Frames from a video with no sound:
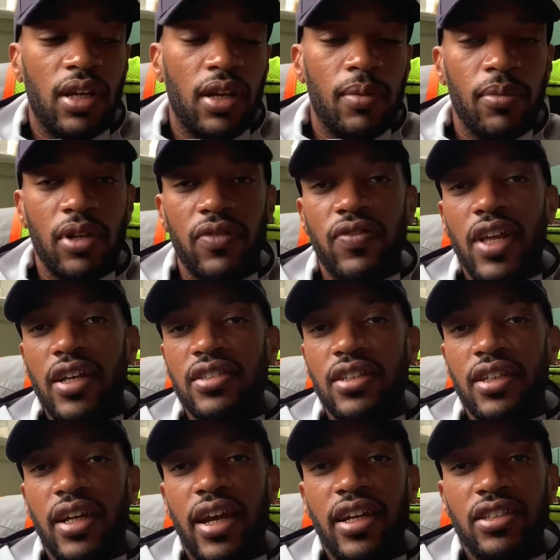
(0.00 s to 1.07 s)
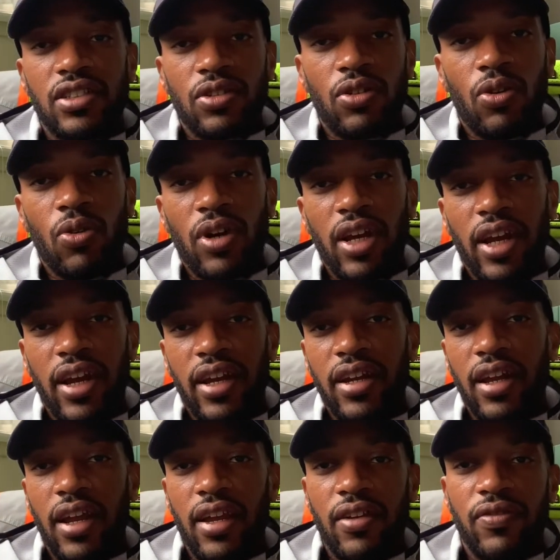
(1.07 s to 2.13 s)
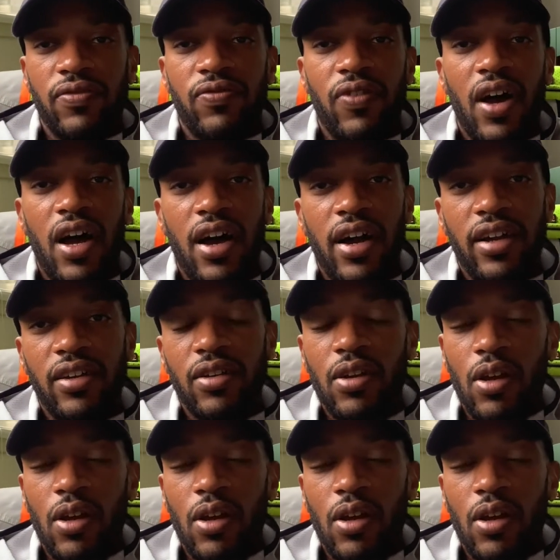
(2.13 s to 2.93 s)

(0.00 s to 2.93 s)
But if that's the case, go ahead and find